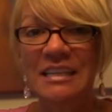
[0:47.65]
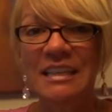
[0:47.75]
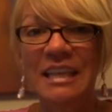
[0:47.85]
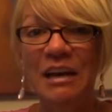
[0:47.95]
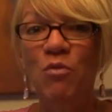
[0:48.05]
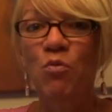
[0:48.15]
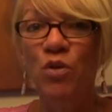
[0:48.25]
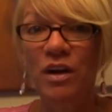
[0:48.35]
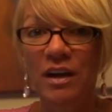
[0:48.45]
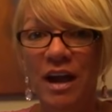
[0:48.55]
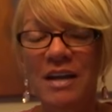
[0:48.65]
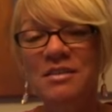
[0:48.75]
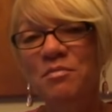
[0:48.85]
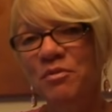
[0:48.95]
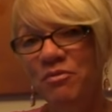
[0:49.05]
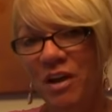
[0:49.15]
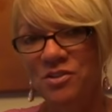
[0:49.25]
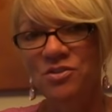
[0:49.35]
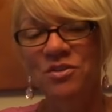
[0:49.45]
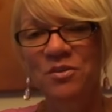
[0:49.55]
that work as a
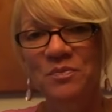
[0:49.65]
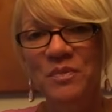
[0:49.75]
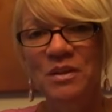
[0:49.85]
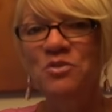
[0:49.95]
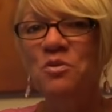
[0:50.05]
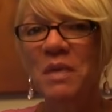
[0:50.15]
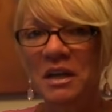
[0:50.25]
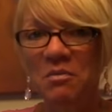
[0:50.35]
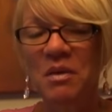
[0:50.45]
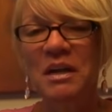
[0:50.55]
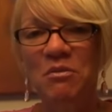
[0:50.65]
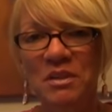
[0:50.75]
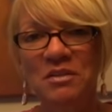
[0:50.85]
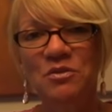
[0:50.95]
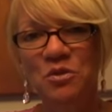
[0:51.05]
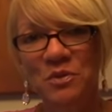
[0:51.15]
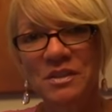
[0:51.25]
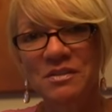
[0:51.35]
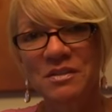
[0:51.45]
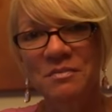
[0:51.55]
professional to make money with the
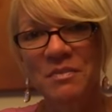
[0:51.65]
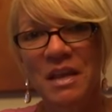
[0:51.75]
tourists.